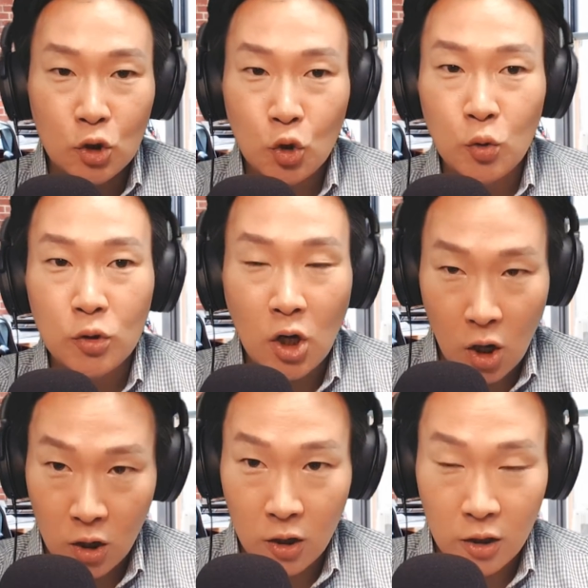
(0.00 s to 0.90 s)
to
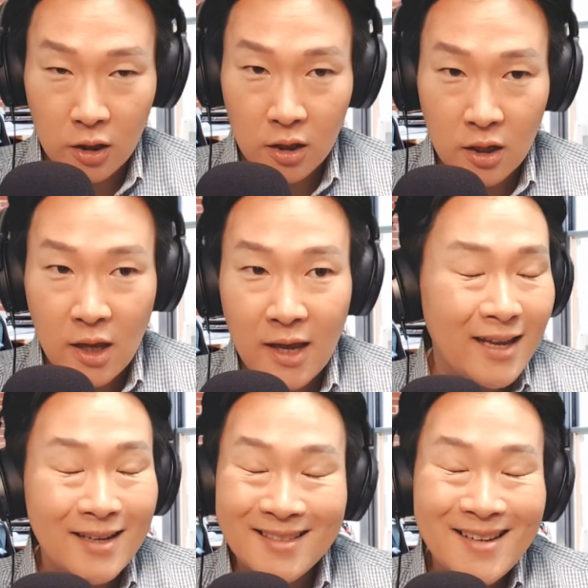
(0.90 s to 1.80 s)
turn.
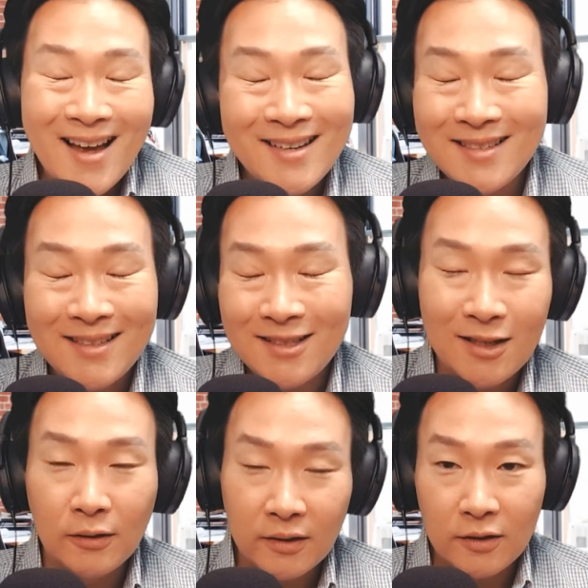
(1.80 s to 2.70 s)
It is not
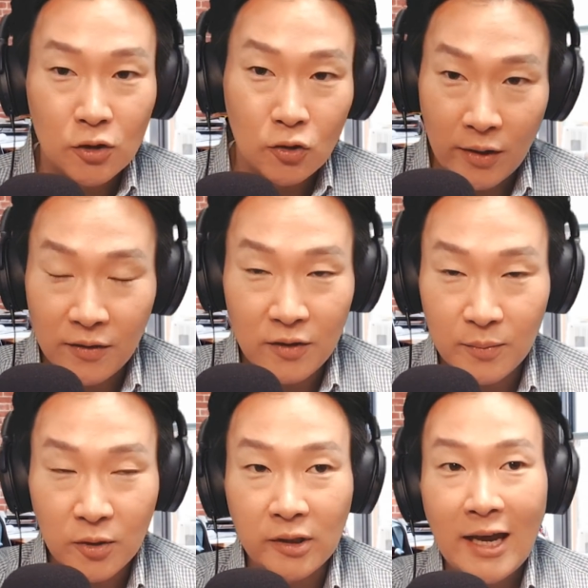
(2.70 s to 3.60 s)
necessarily the strength of the
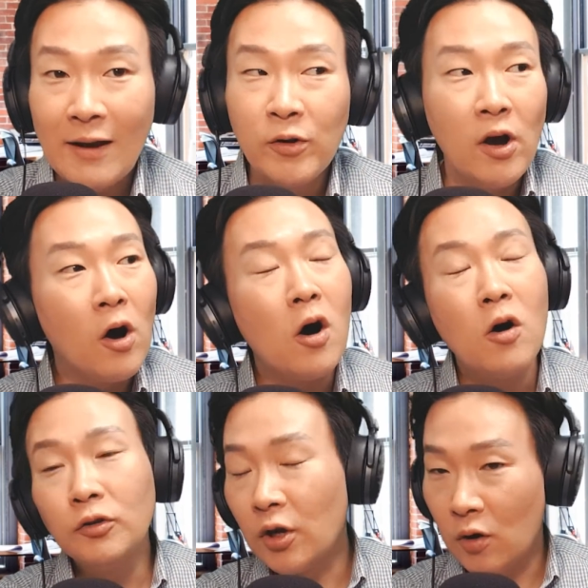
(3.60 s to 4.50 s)
bully, and we
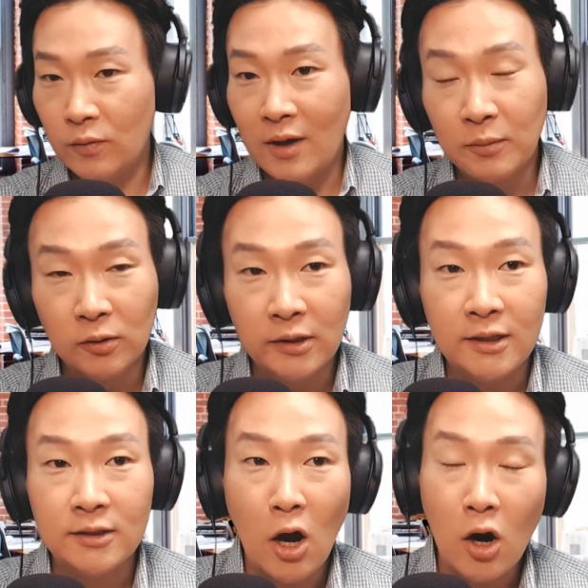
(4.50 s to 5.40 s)
all know that
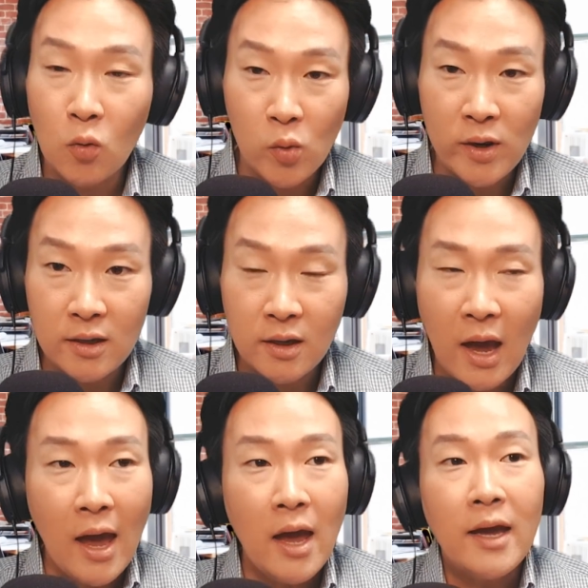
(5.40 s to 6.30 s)
bullies are weak.
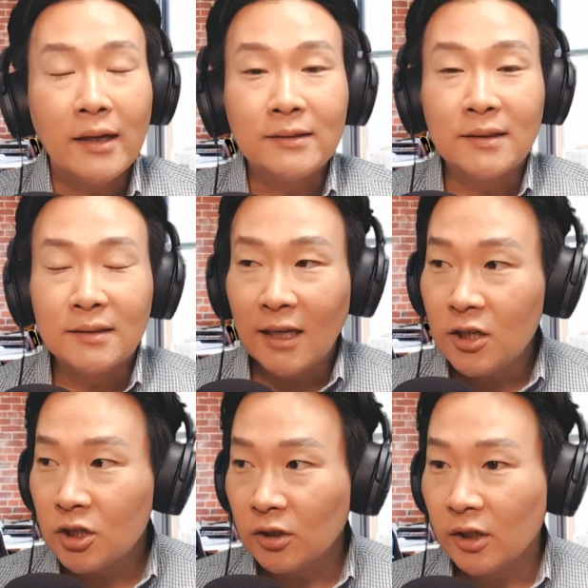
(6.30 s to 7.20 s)
It's
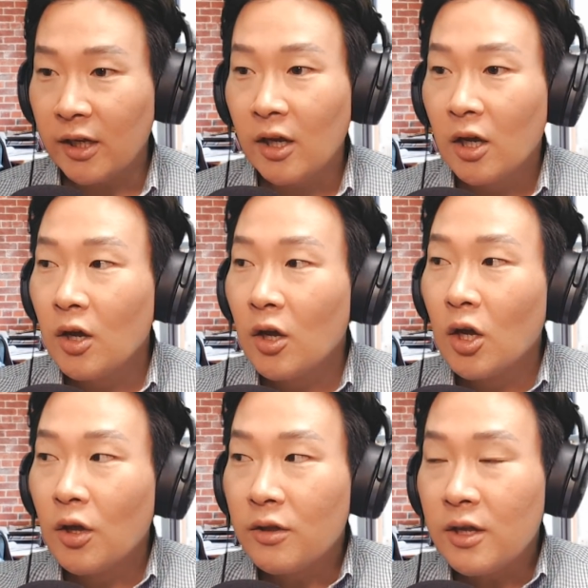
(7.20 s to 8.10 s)
essentially
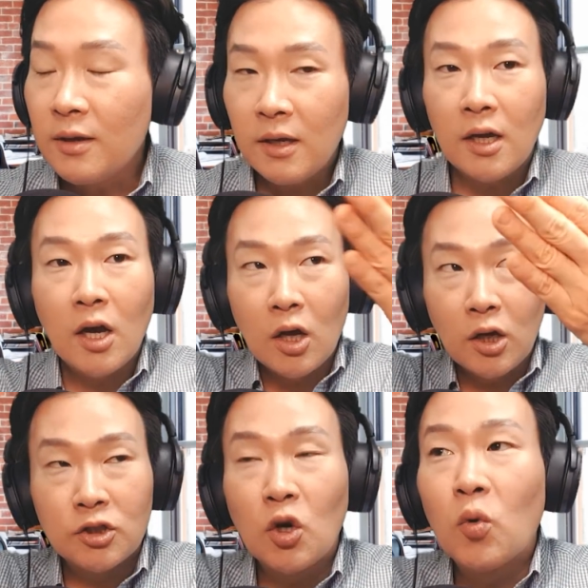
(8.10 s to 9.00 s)
the
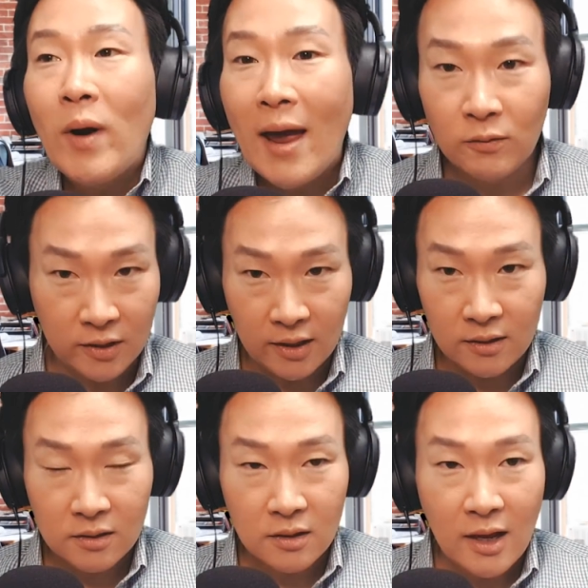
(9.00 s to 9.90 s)

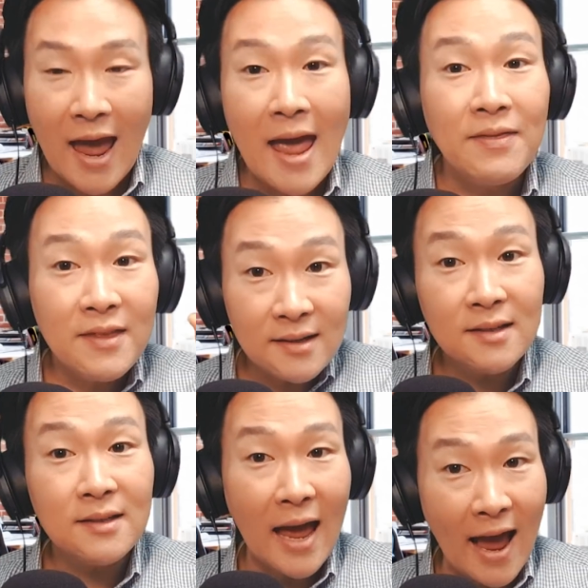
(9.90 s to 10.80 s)
surroundings. And this
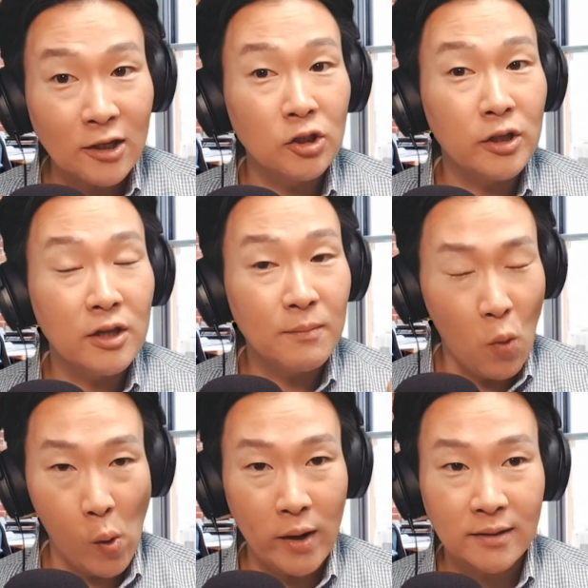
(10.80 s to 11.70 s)
is actually the
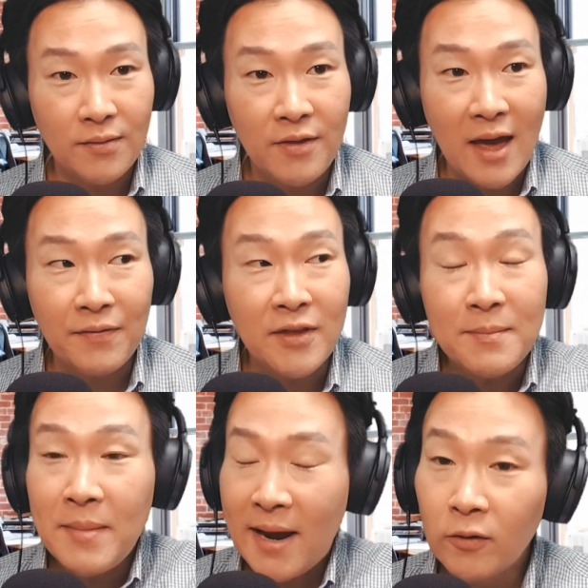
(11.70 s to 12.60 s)
point that the
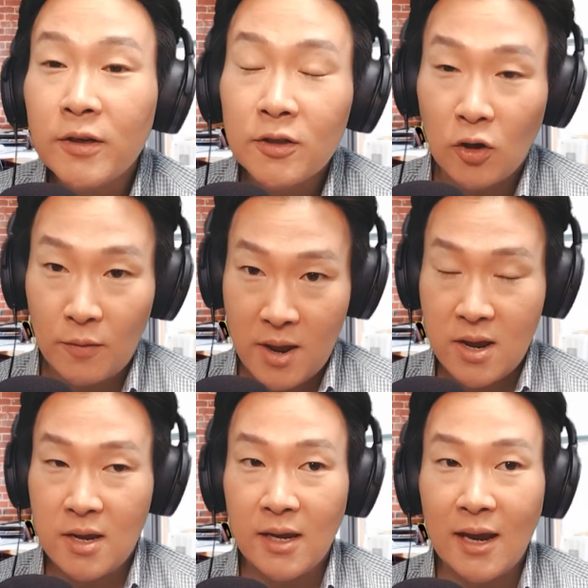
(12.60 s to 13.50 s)
parents are
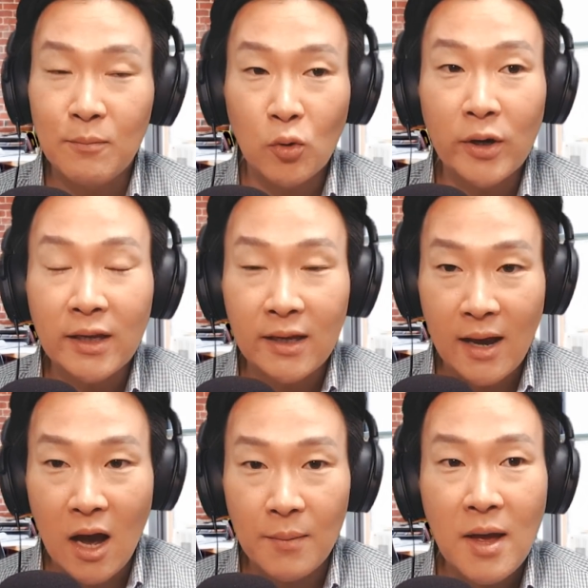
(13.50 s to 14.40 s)
making and bringing
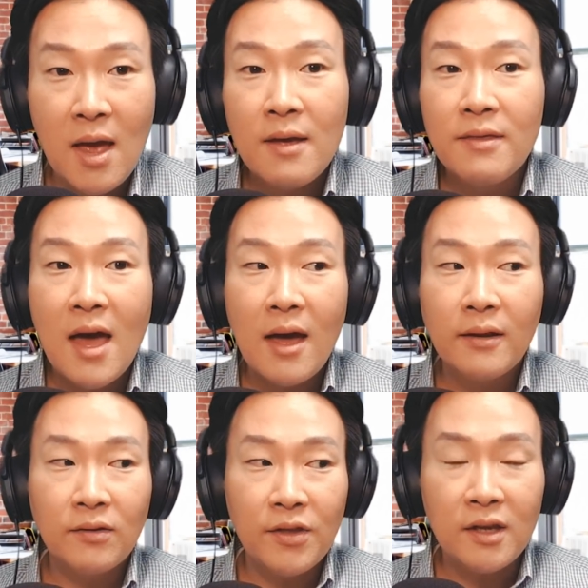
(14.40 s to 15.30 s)
up,
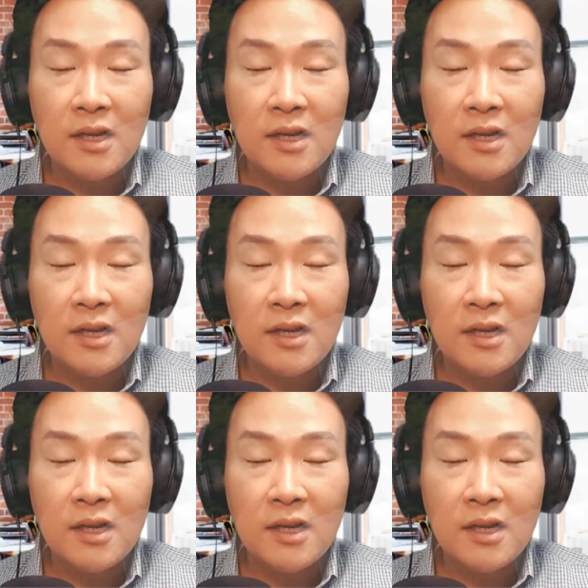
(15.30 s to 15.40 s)
that the